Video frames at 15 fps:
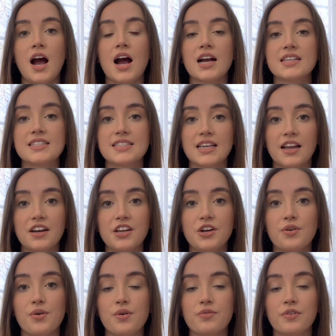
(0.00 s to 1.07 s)
I set a
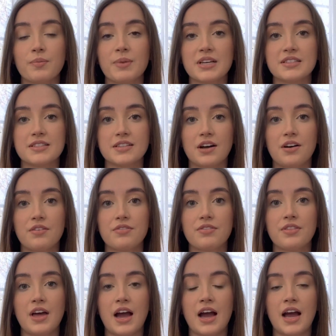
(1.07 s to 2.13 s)
goal for myself
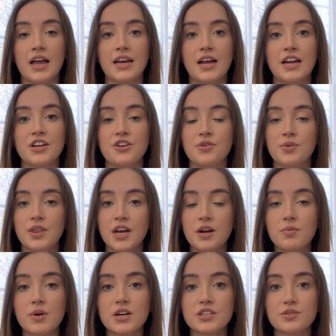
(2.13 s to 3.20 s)
that I knew that I
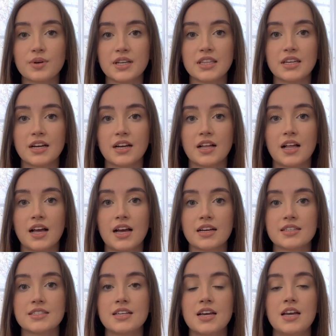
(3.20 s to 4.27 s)
wanted to write the
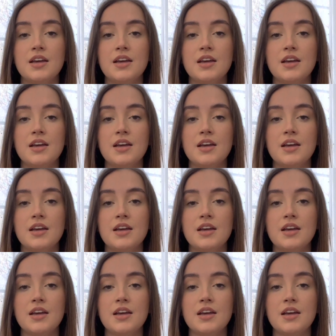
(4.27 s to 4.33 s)
NCLEX